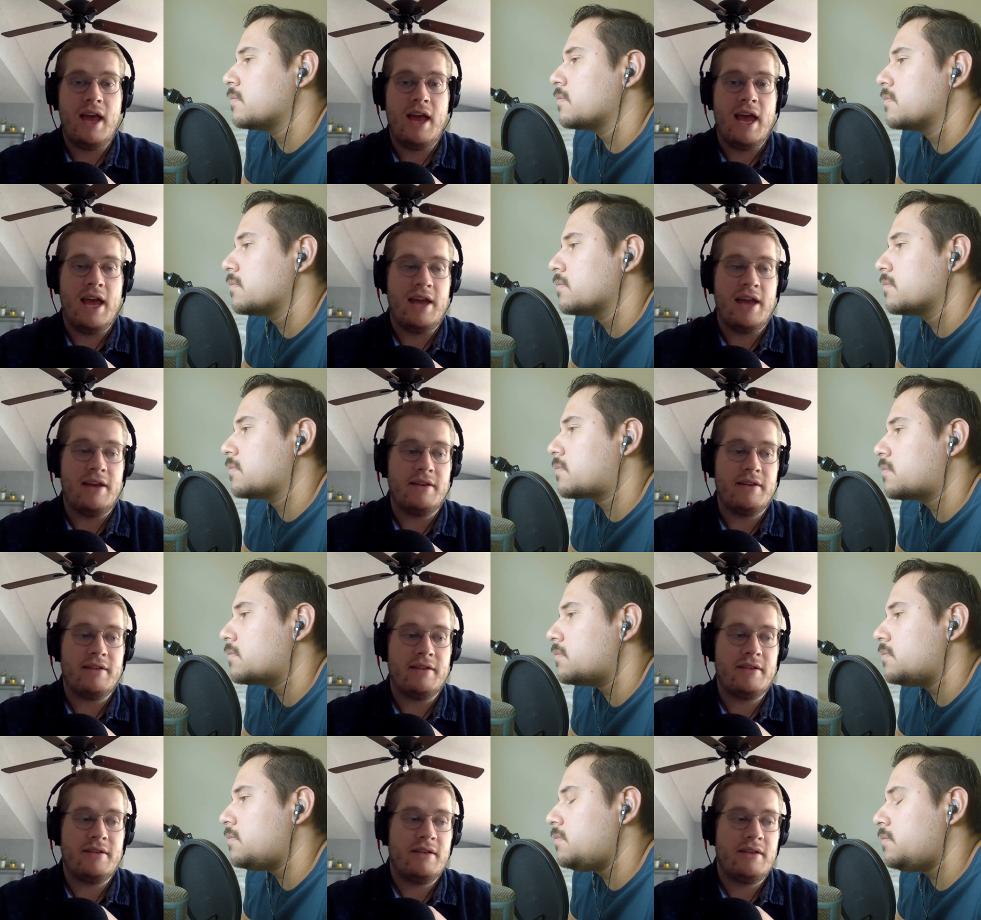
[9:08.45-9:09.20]

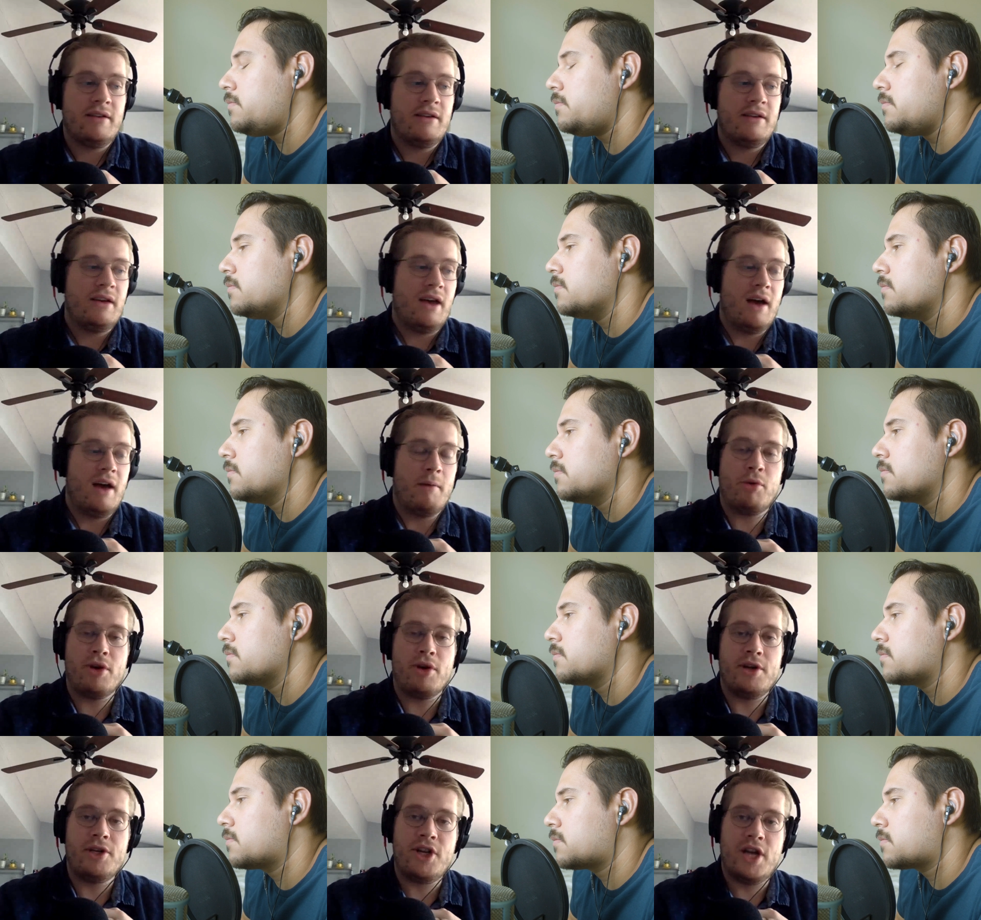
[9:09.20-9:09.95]
Speaker 1: and uh,
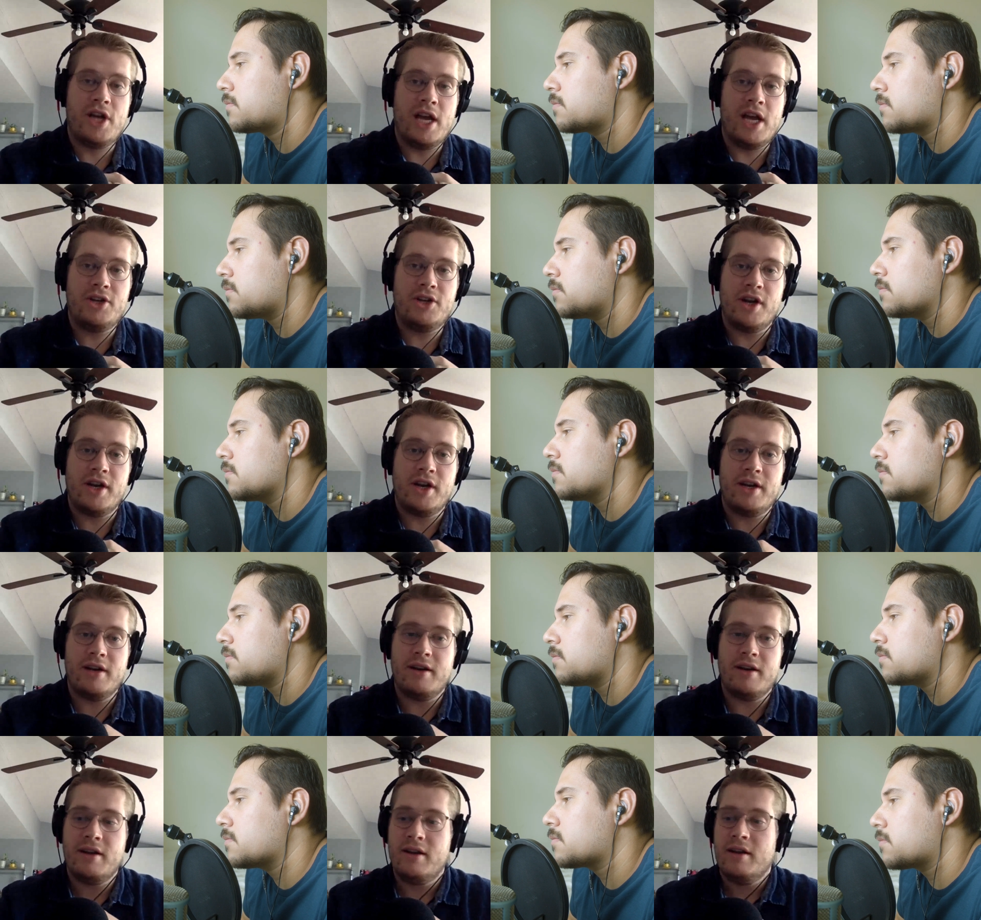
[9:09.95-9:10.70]

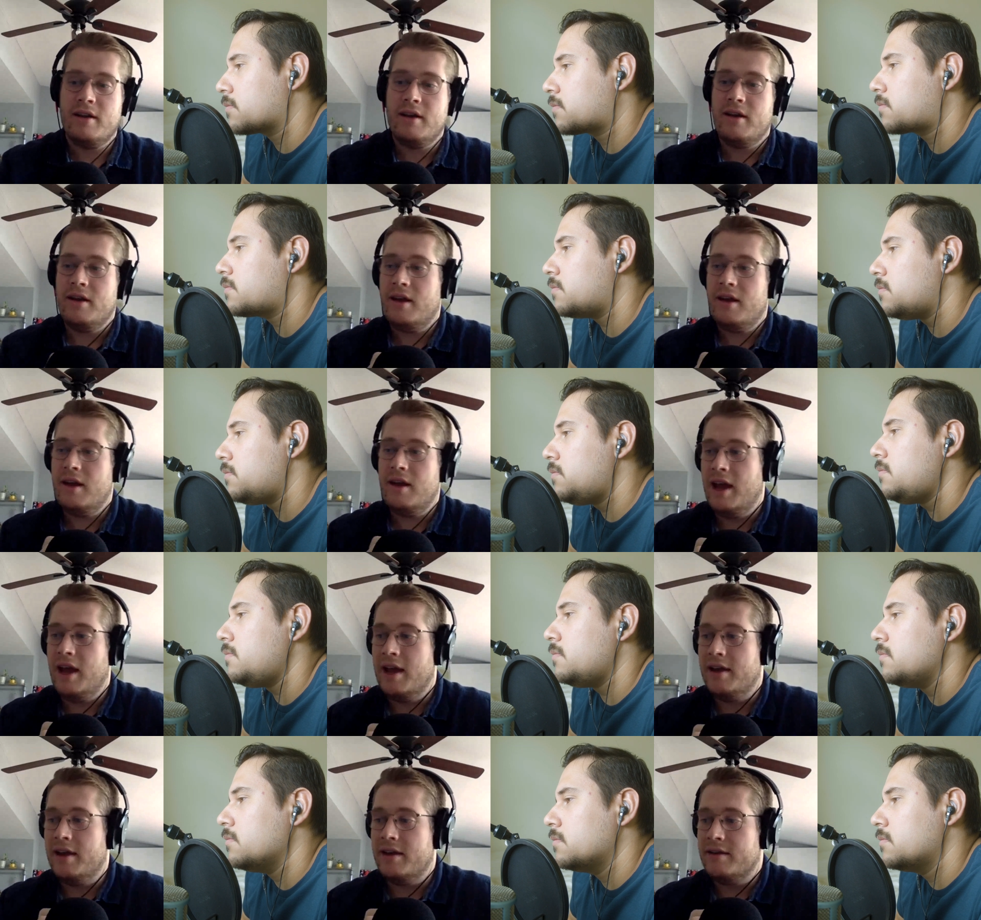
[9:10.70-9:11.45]
appreciation
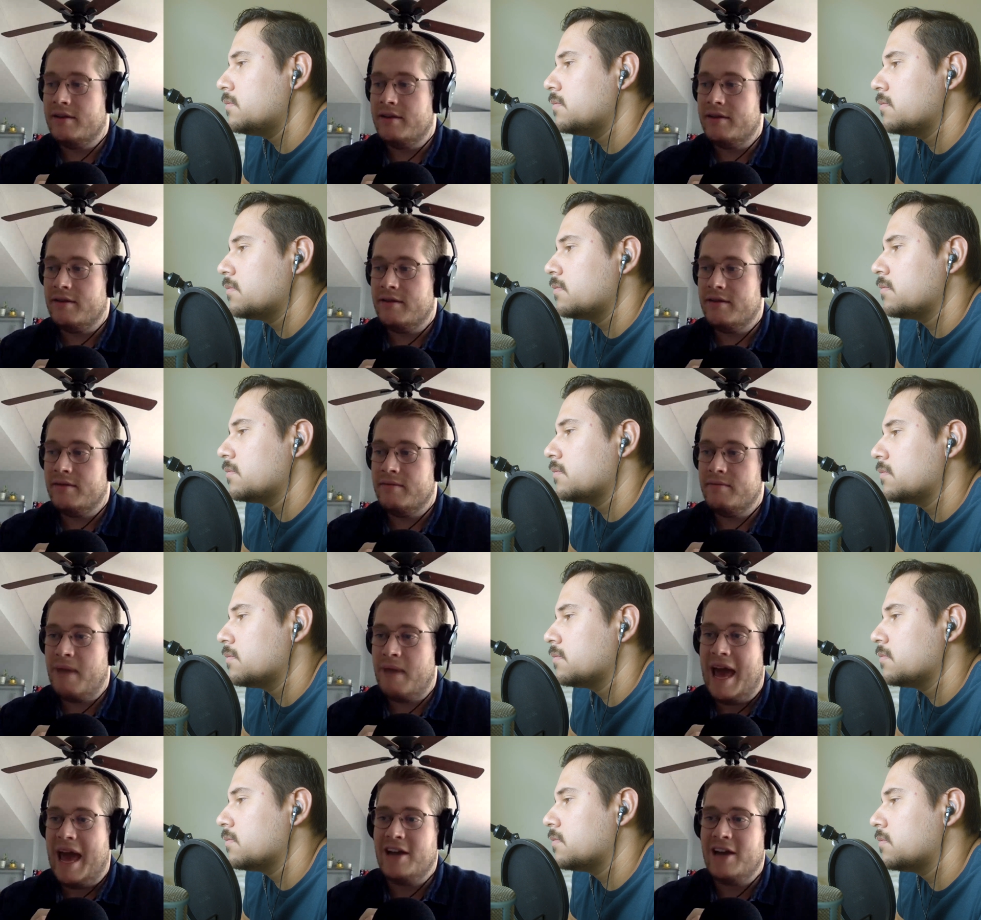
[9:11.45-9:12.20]
and
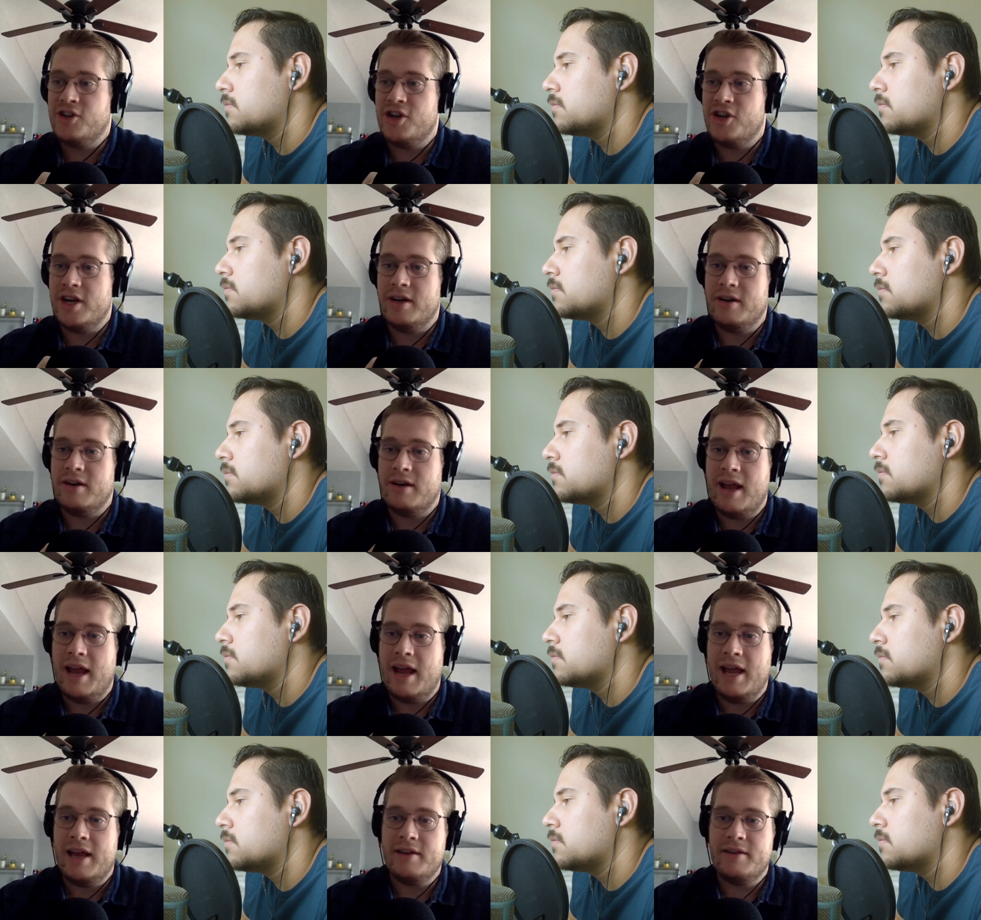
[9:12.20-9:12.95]

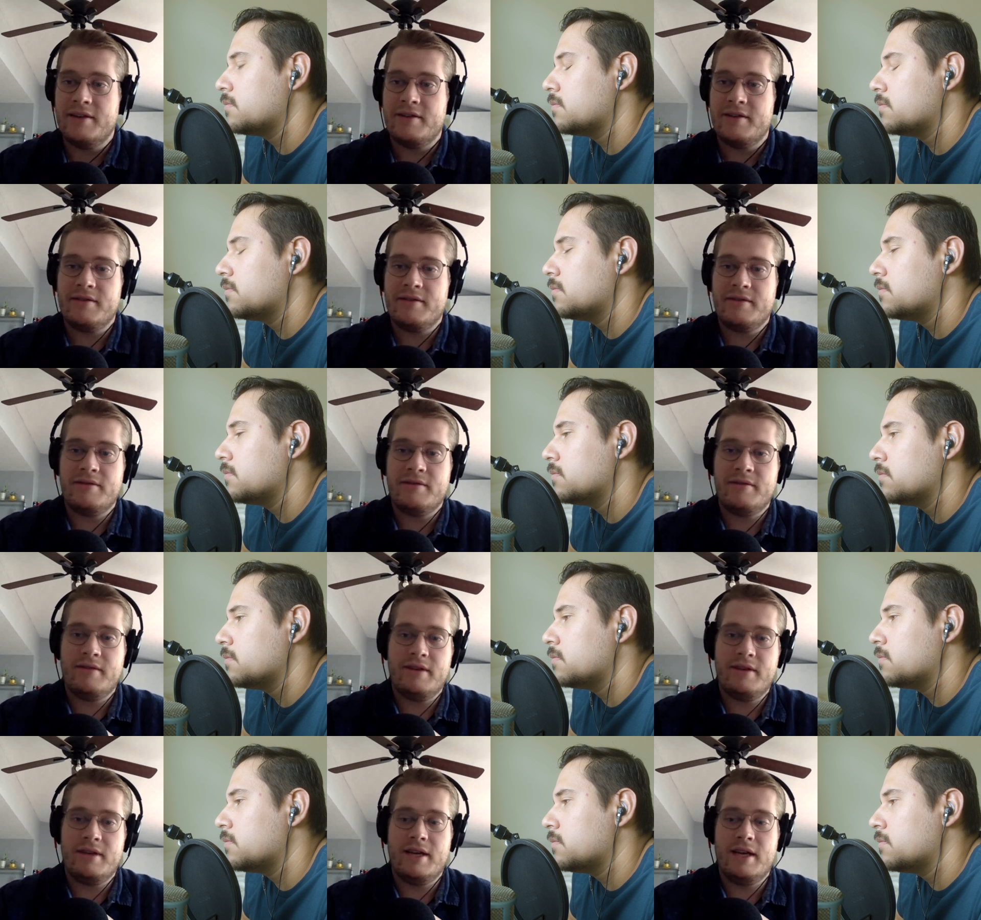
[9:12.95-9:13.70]
passion and
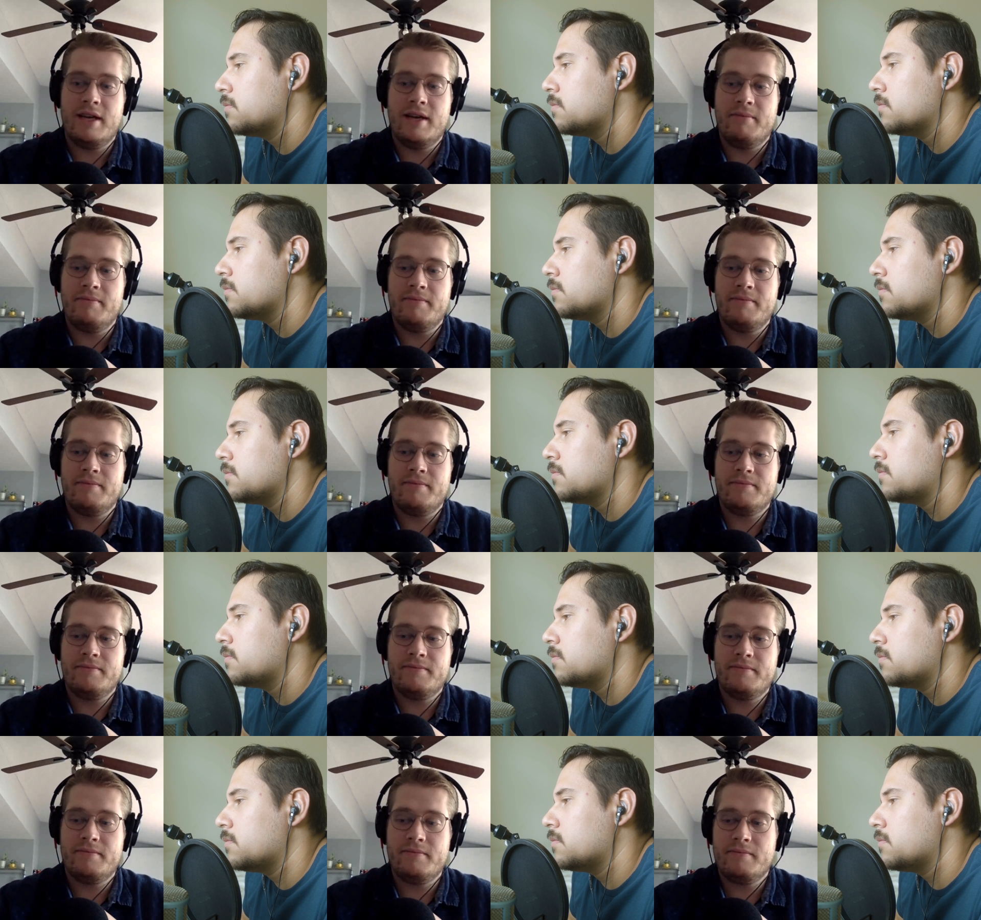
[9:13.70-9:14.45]
um,
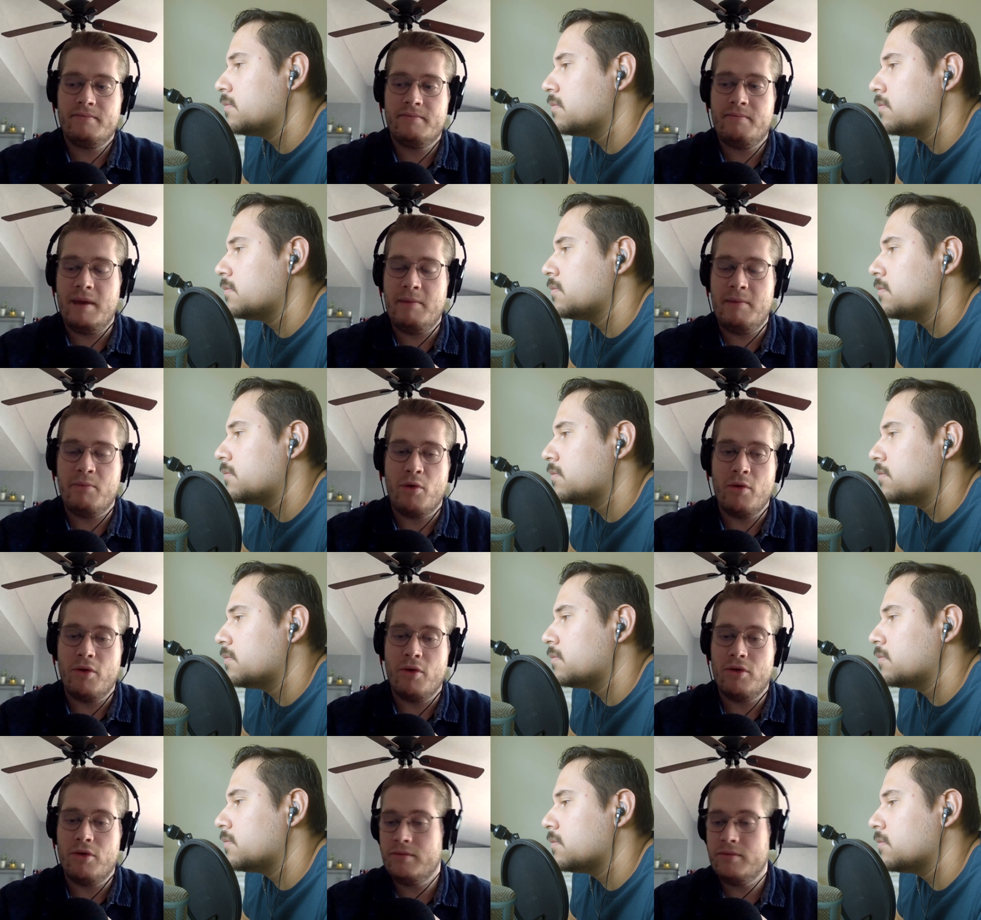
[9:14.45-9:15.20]

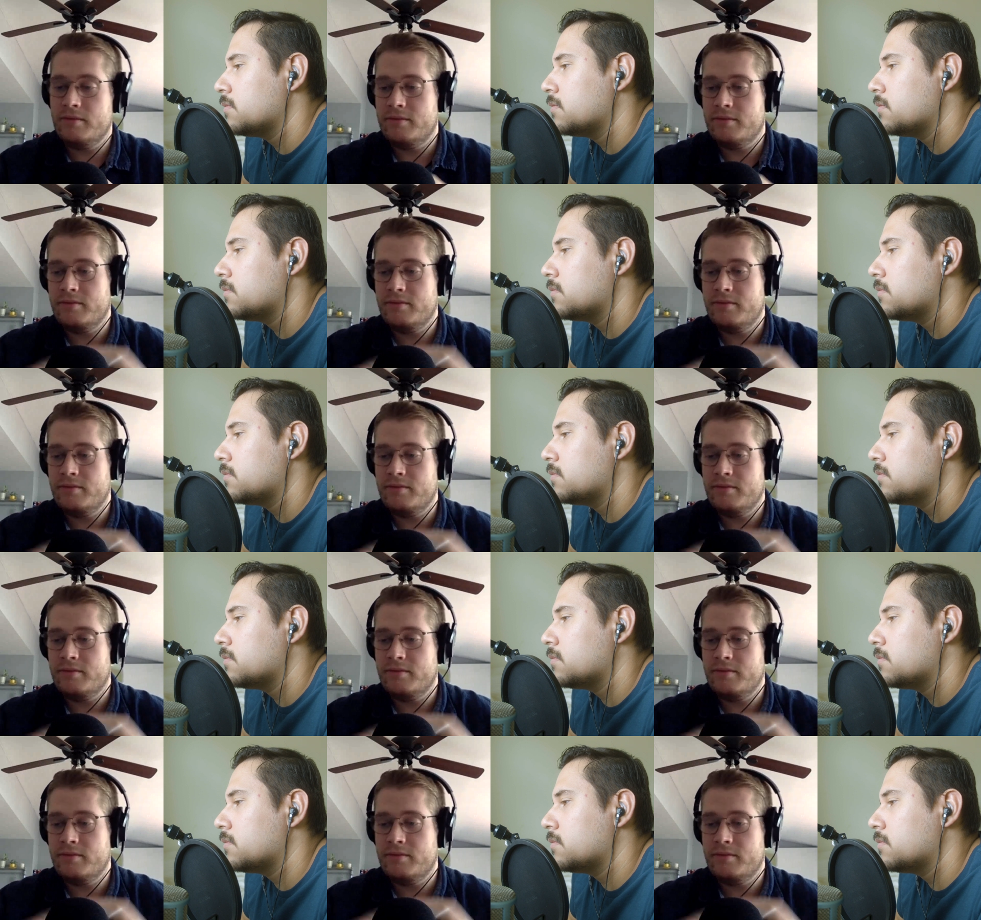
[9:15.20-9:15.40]
people